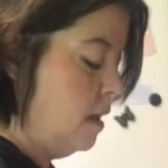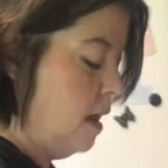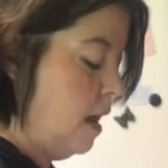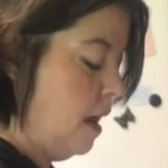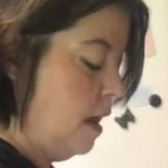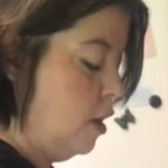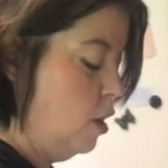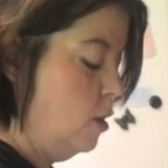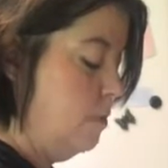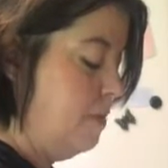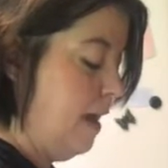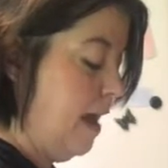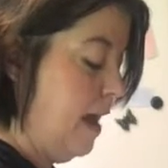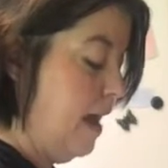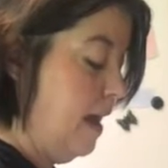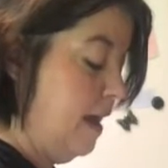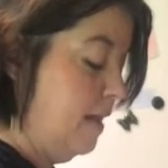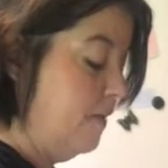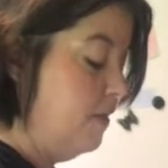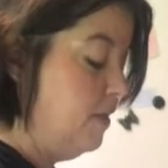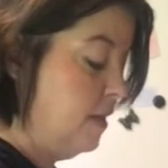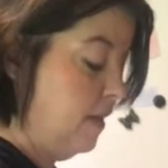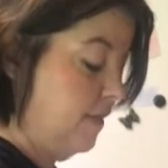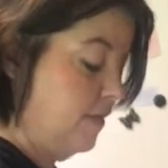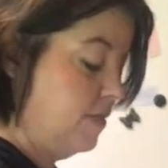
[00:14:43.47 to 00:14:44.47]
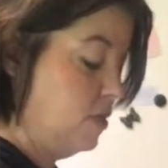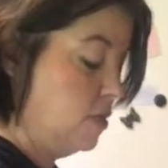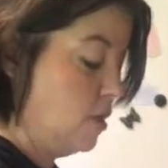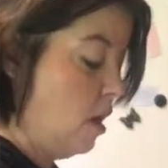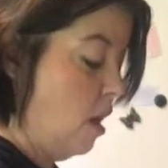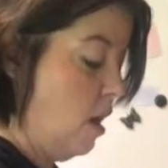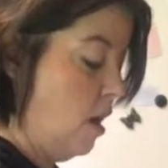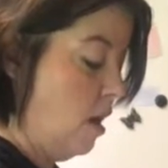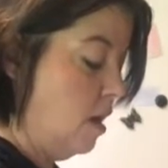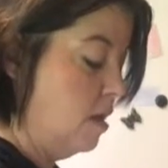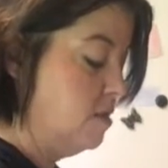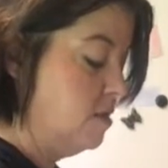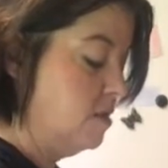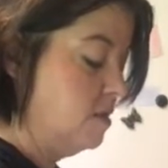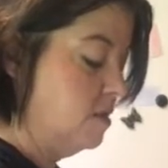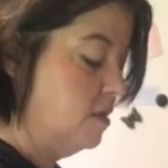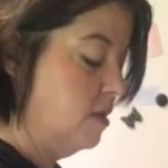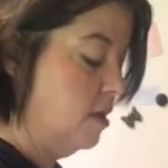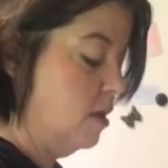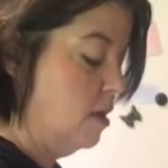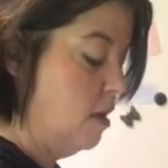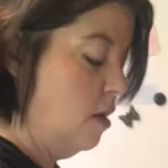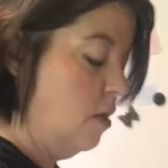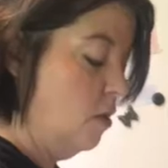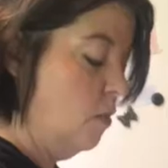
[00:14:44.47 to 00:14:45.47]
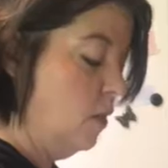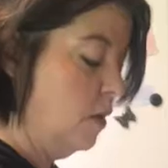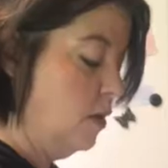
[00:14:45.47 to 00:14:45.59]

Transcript: I hope I have enough sauce. You know,